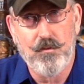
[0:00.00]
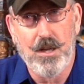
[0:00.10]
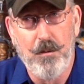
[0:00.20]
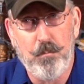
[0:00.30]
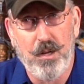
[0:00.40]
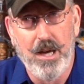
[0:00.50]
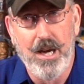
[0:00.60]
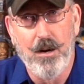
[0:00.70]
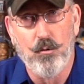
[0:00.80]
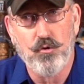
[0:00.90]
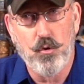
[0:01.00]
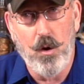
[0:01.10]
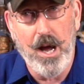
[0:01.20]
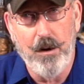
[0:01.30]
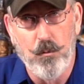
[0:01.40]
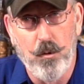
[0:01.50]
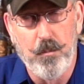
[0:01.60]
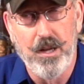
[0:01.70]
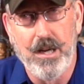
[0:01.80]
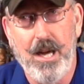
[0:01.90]
keep playing or try
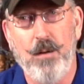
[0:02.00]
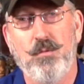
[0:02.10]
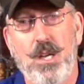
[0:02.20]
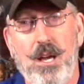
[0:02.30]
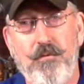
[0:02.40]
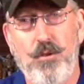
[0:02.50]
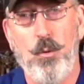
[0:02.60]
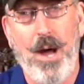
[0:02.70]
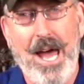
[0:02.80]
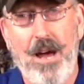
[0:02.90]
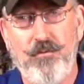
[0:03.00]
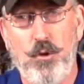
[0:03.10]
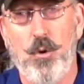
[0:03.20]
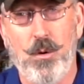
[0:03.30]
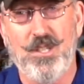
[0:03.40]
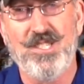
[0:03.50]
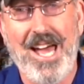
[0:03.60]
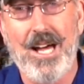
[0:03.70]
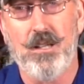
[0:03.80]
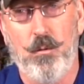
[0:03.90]
role-playing games. If you have, you know
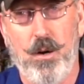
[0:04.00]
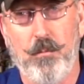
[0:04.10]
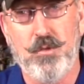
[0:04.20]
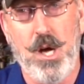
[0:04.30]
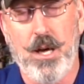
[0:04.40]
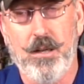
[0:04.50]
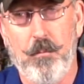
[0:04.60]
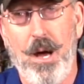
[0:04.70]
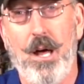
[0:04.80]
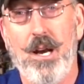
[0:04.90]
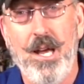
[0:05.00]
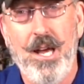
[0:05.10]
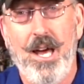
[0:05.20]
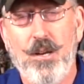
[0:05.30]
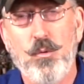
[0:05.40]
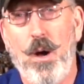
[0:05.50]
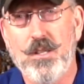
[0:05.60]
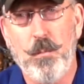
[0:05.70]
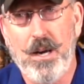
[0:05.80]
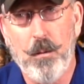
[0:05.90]
exactly what I'm talking about. And it's why
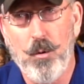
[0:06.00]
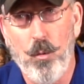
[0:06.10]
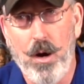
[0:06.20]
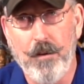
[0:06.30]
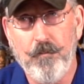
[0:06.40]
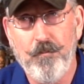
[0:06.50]
it's my number one.